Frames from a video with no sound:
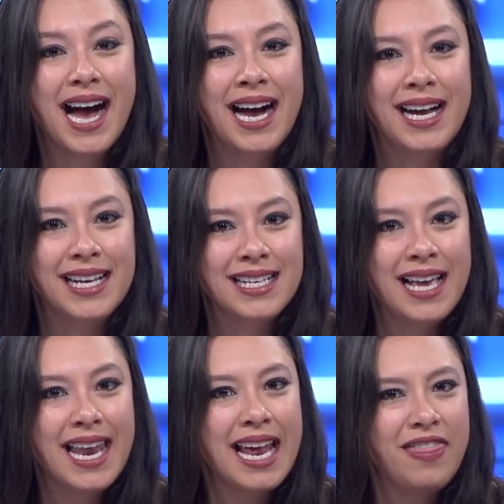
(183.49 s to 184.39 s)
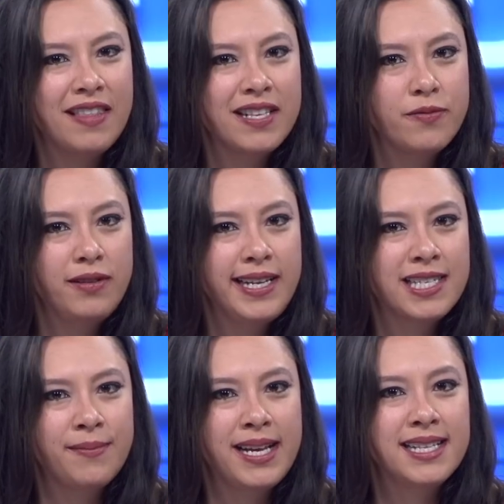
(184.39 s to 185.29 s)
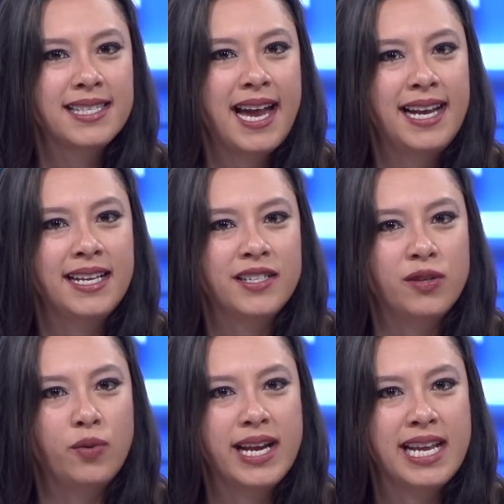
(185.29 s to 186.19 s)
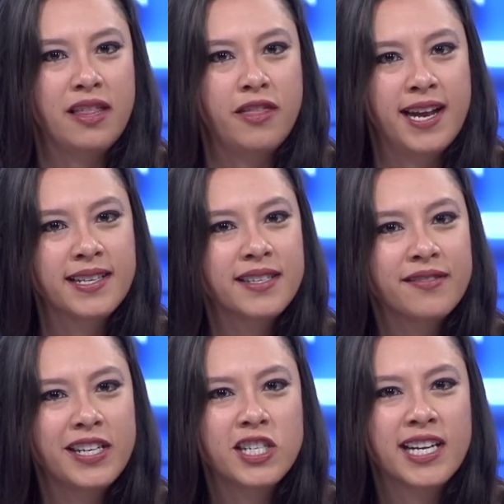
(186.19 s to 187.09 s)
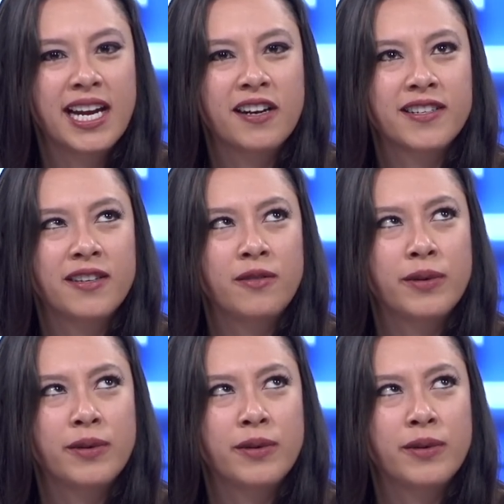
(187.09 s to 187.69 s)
Uh, and I think this will lead some insight into what he thinks of each character,